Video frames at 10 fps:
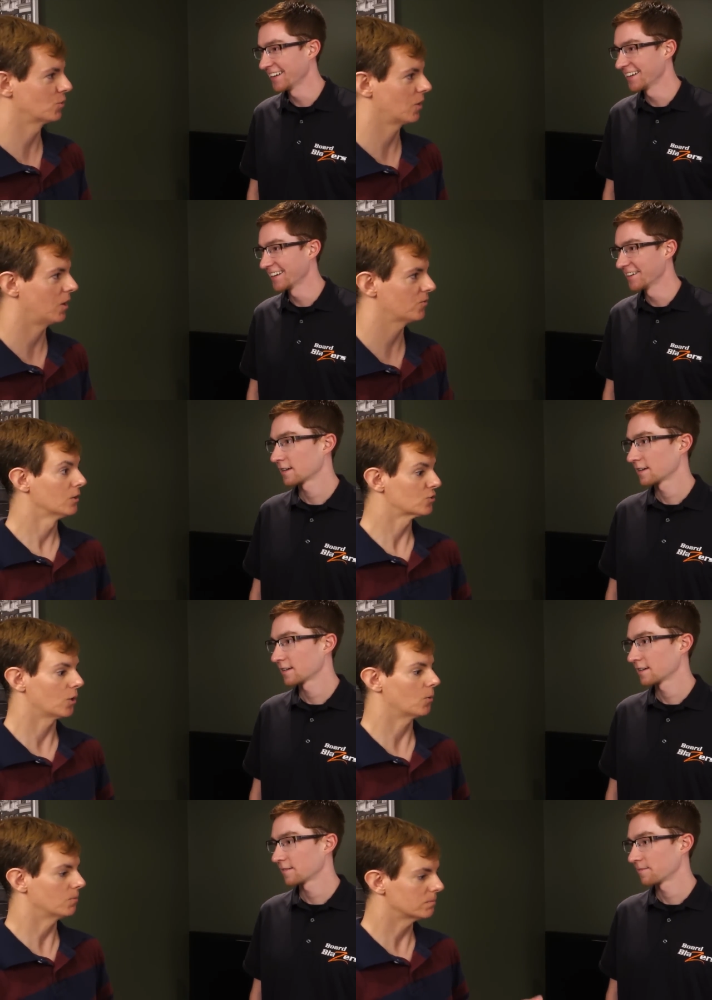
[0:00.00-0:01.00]
Speaker 1: Rudolph.
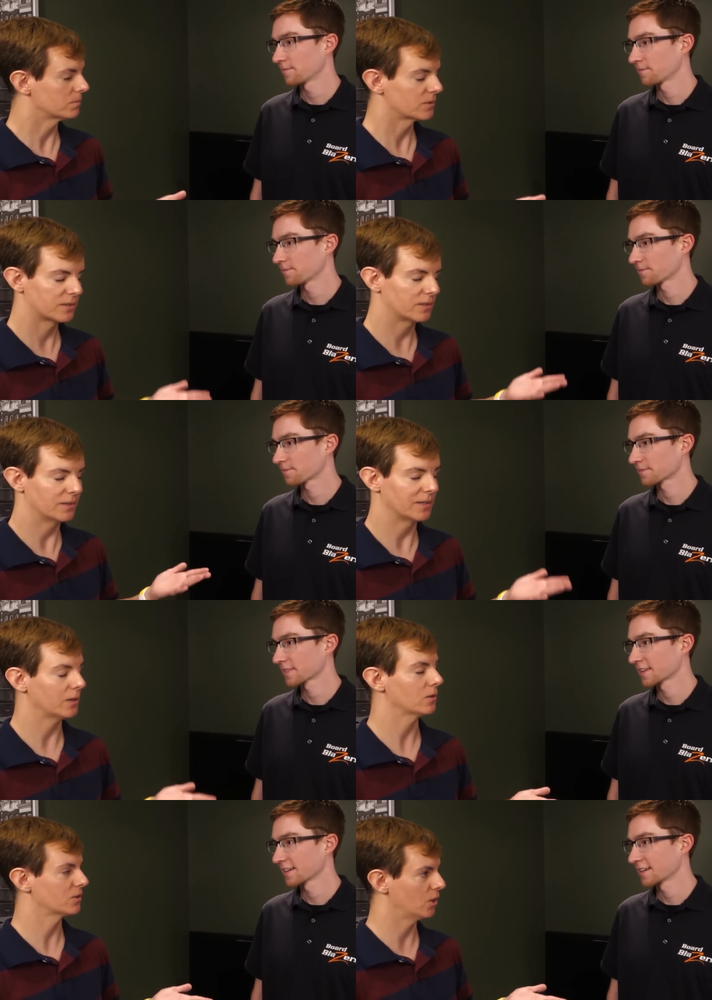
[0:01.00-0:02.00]
So,
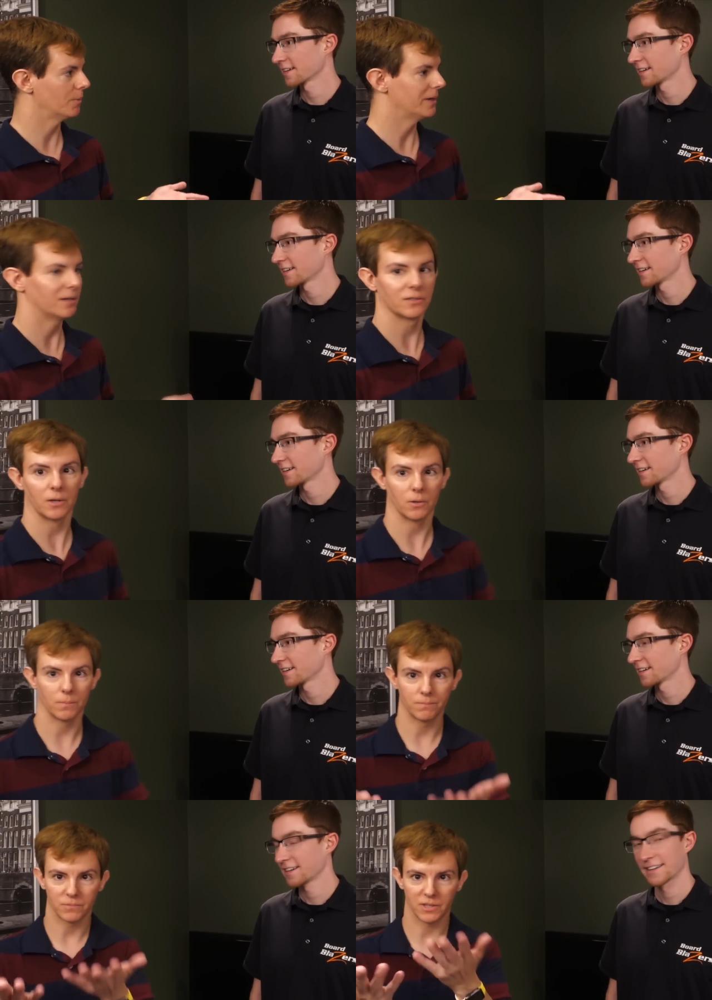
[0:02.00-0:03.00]
tell tell me,
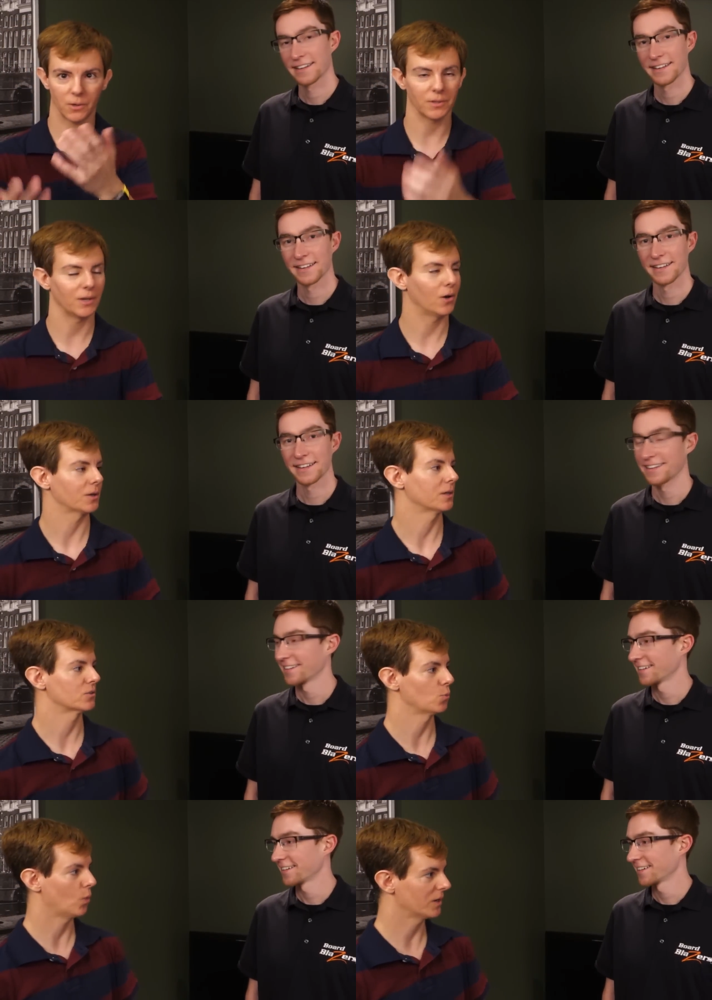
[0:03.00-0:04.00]
tell tell the
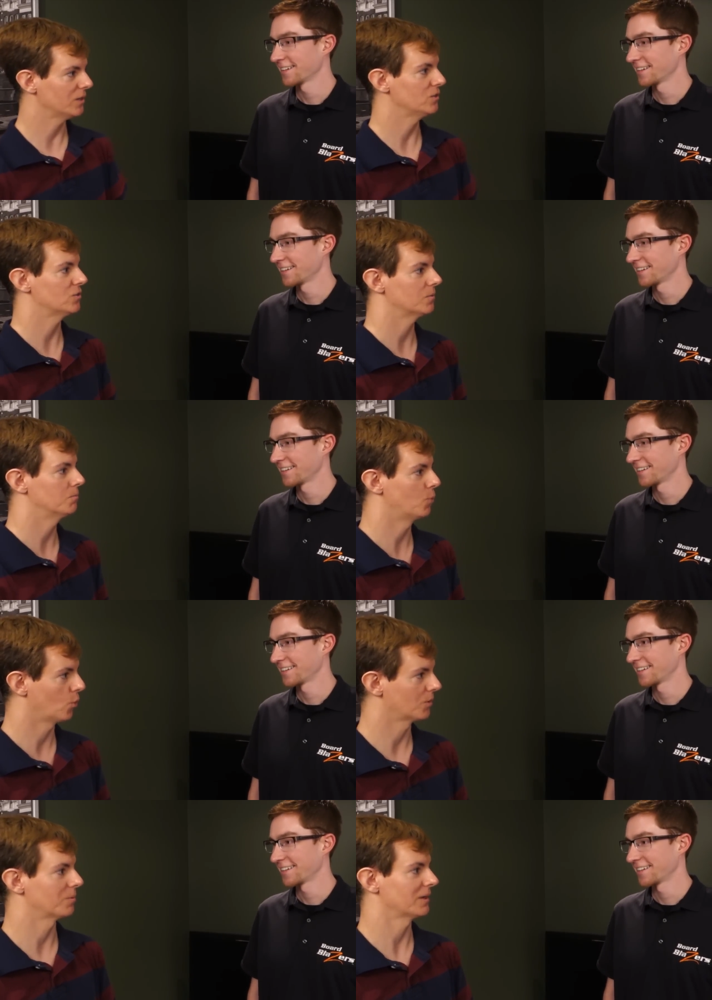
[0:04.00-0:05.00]
audience, what is
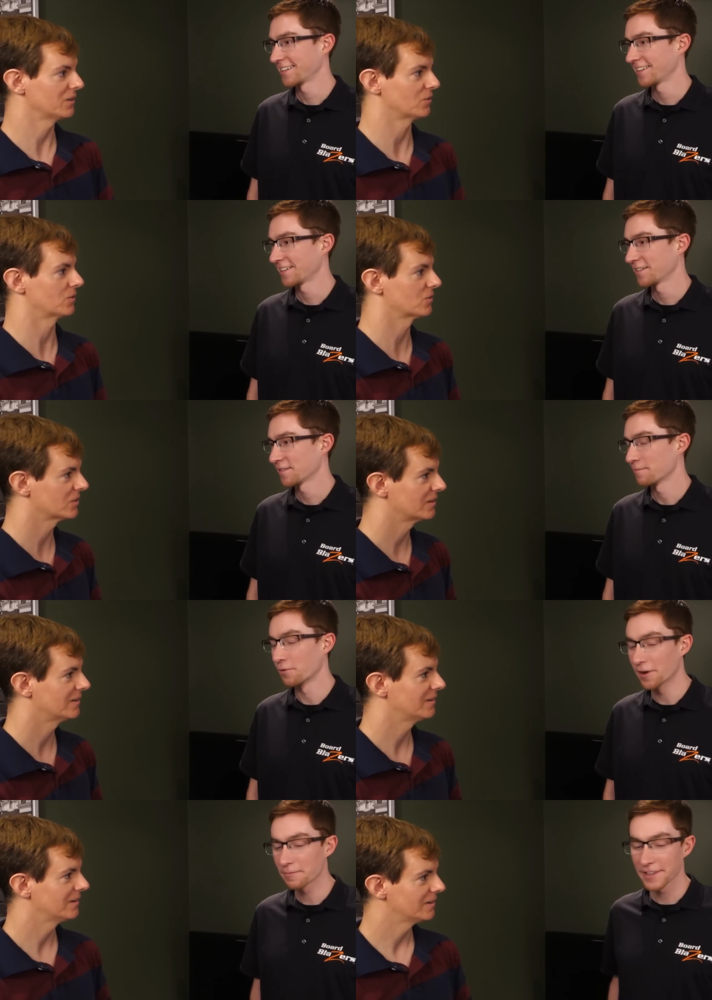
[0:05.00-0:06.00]
board blazers?
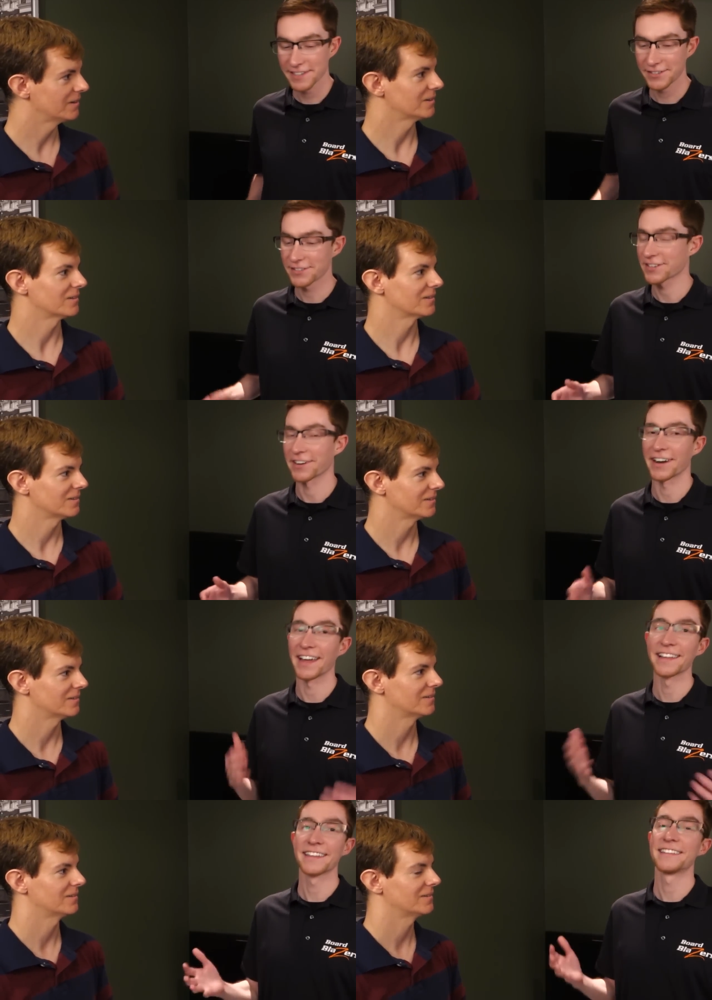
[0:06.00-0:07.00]
Speaker 2: Board blazers are
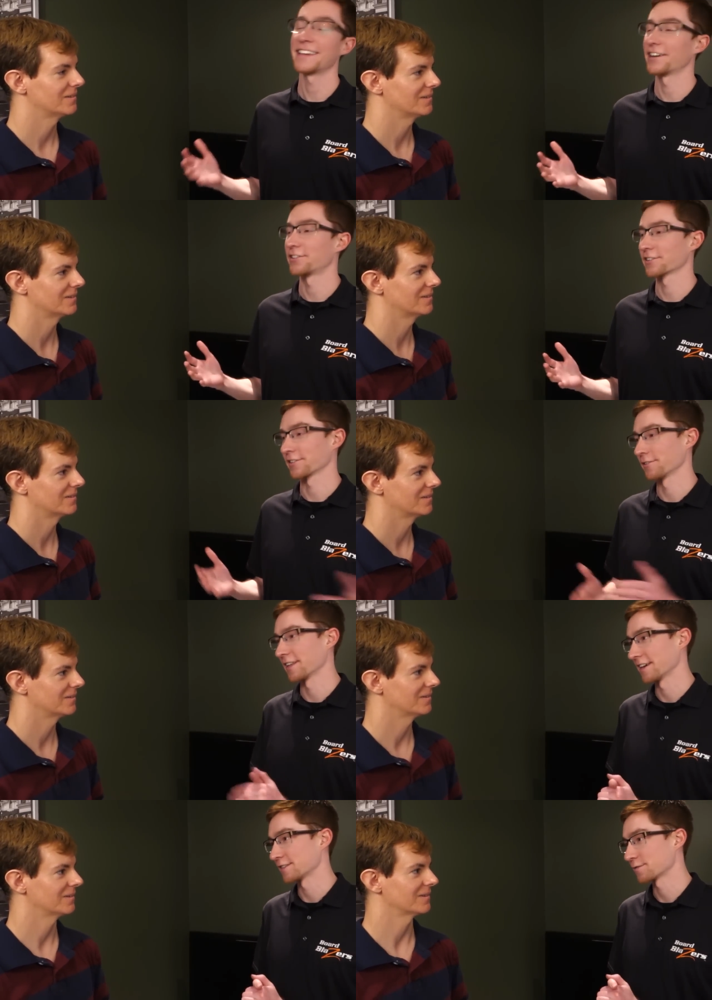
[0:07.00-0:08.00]
LED underglow
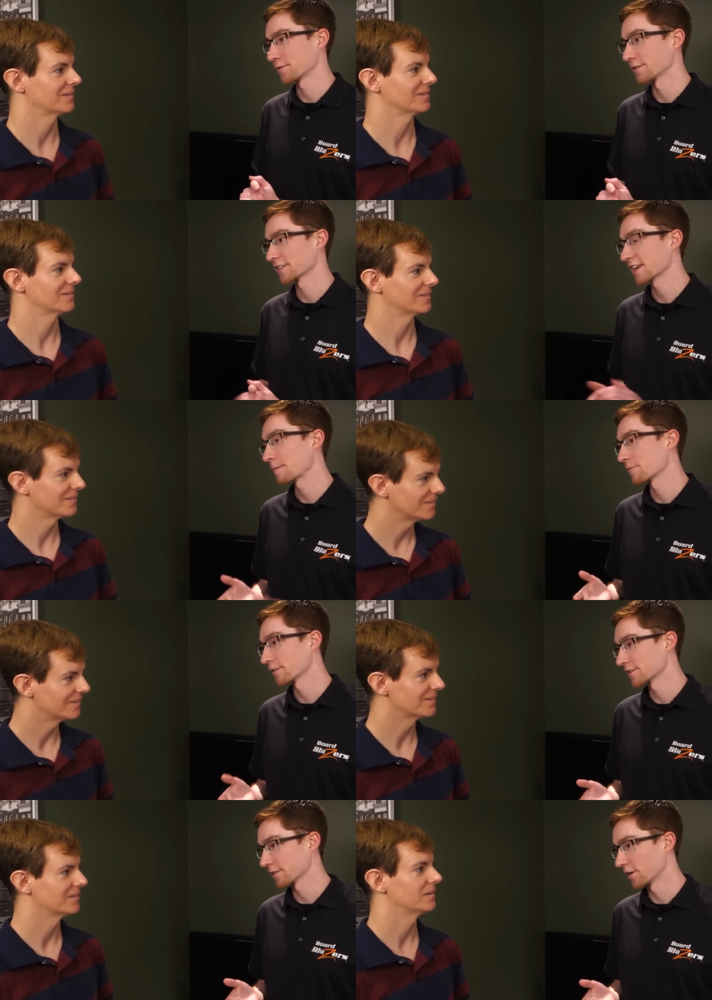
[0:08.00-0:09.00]
lights for
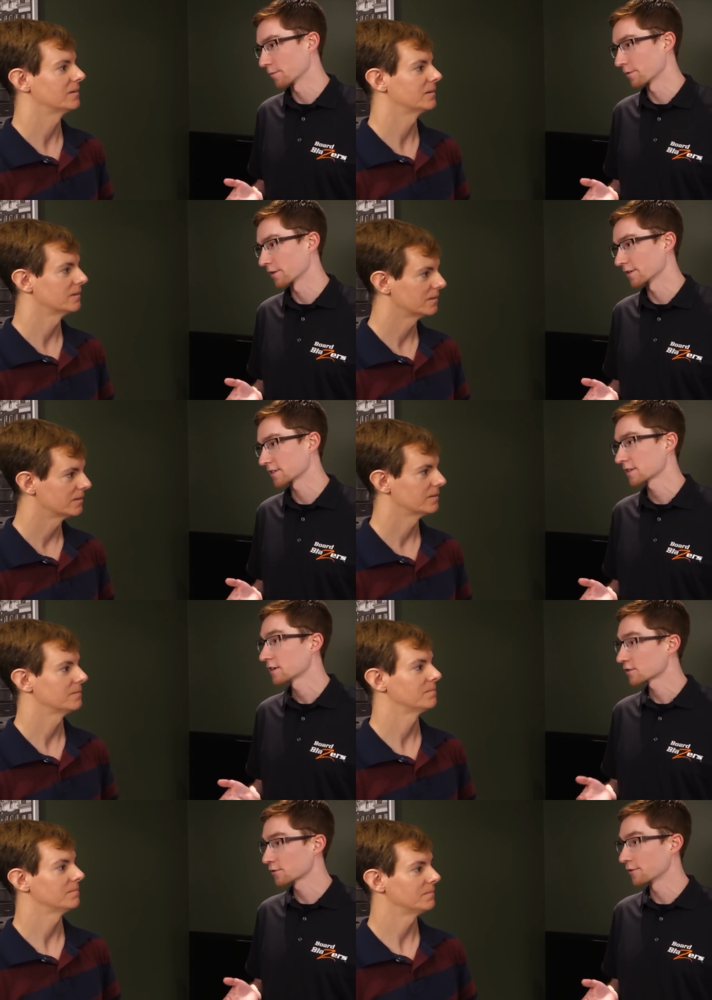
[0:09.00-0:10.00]
skateboards, longboards,
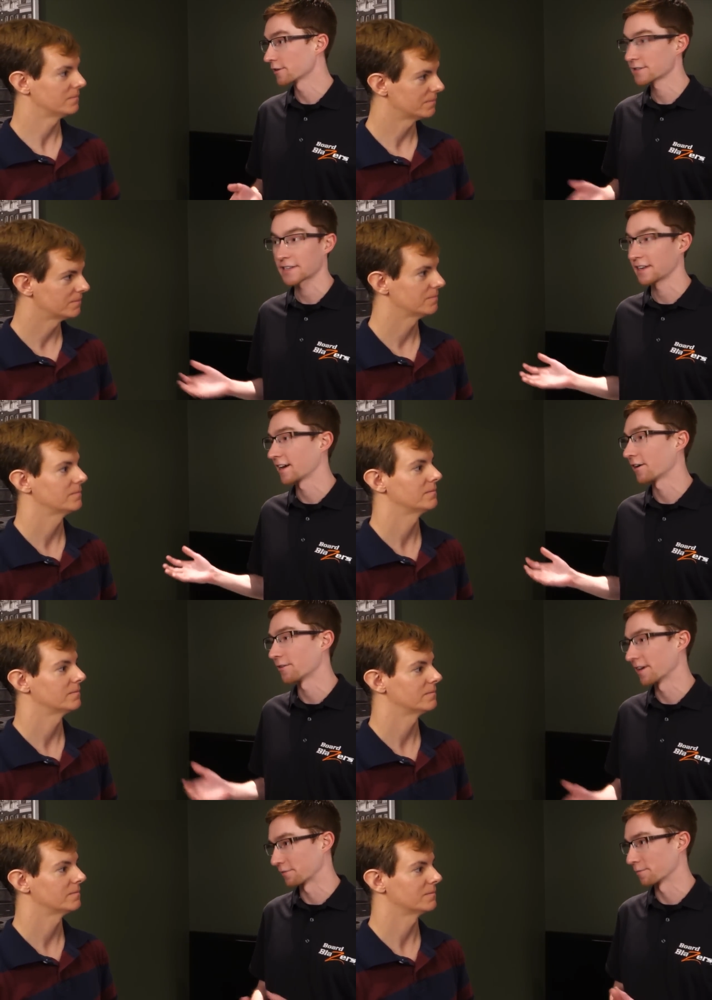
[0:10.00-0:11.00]
scooters, and now
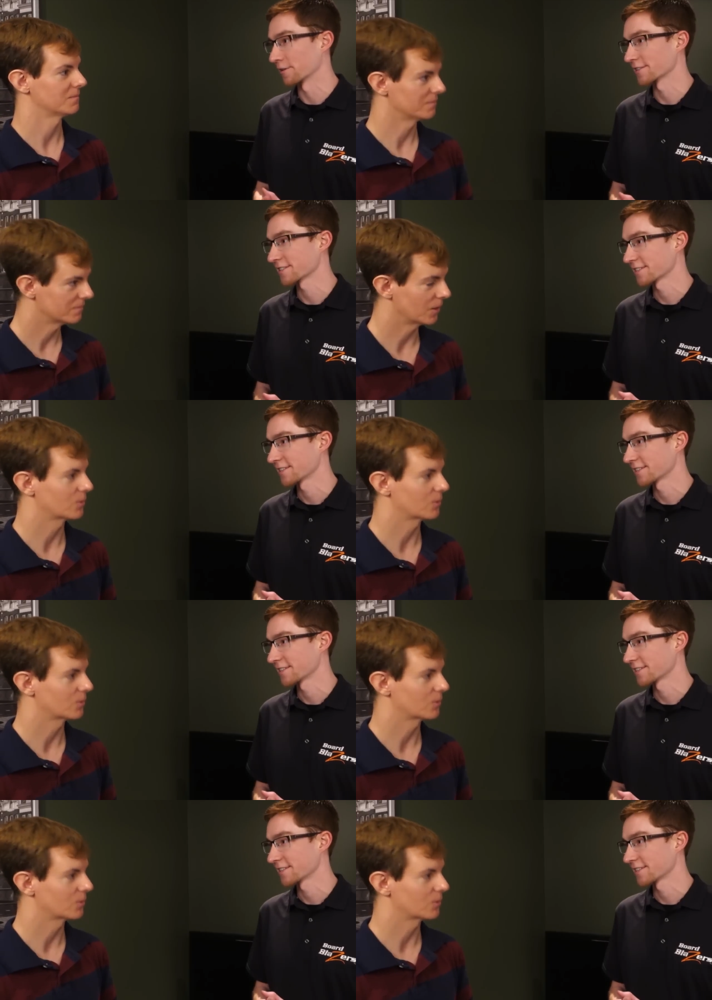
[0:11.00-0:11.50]
hoverboards.